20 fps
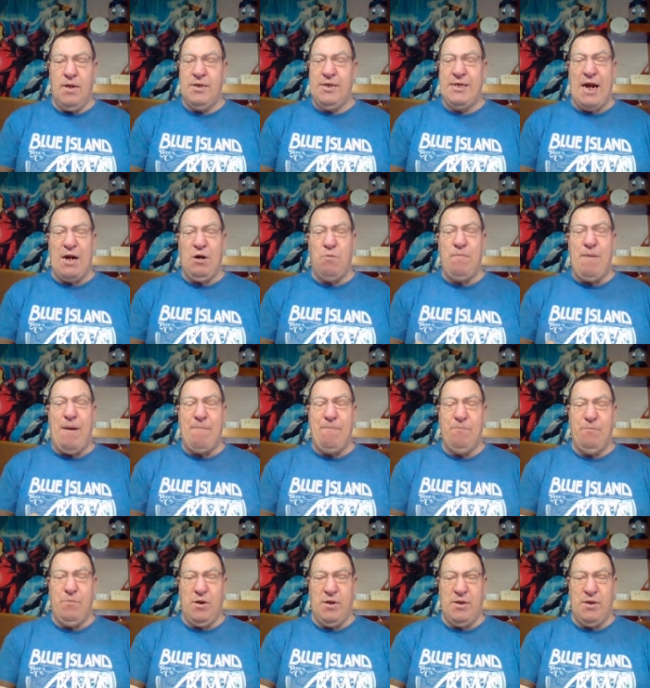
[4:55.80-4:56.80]
channel
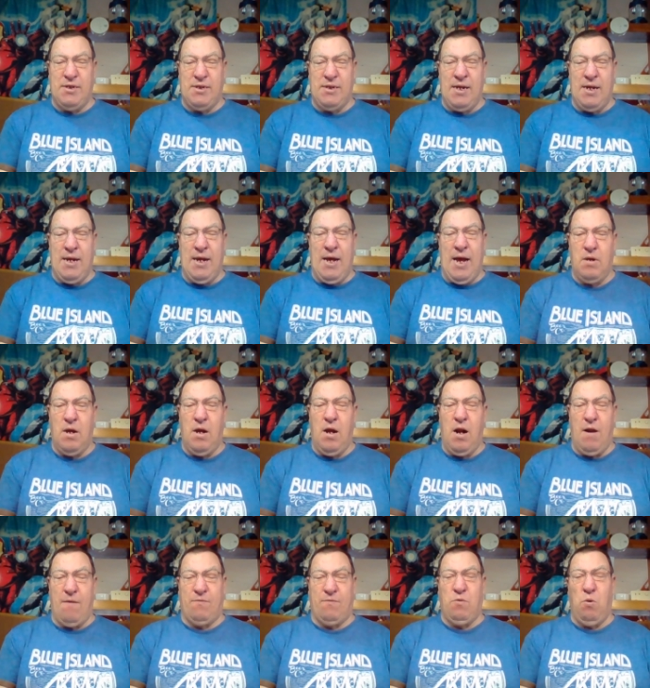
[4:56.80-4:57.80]
members.
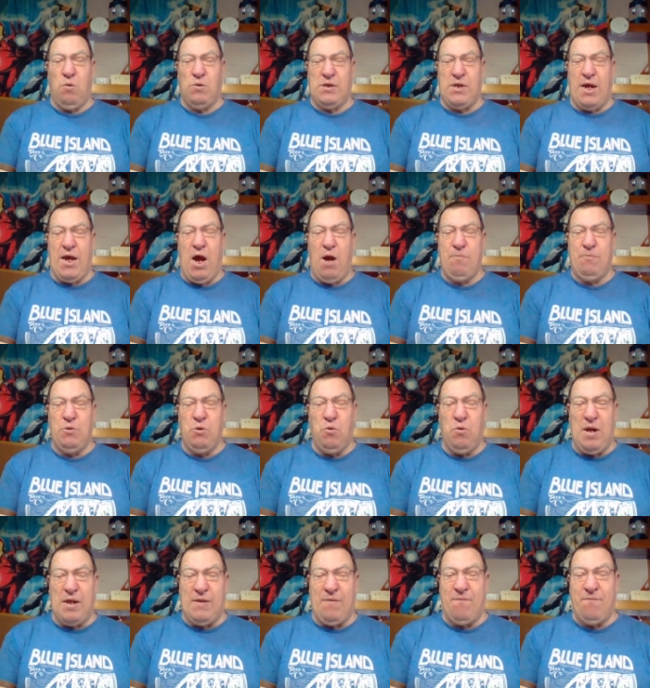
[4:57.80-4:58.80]
Of course, I hope you
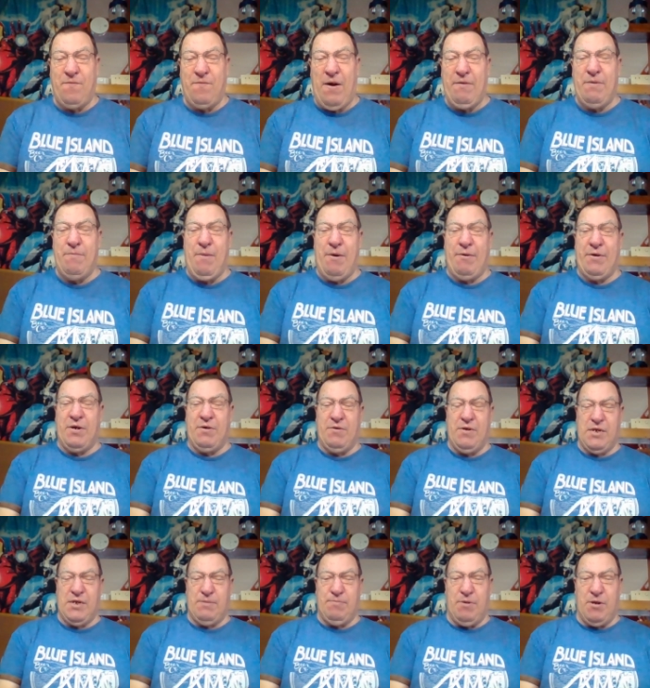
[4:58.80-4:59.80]
all had a very Merry
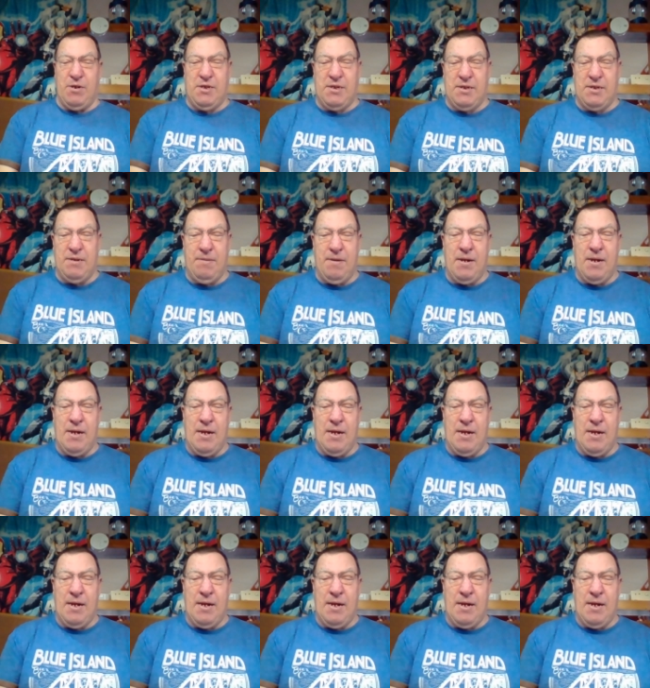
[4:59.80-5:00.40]
Christmas.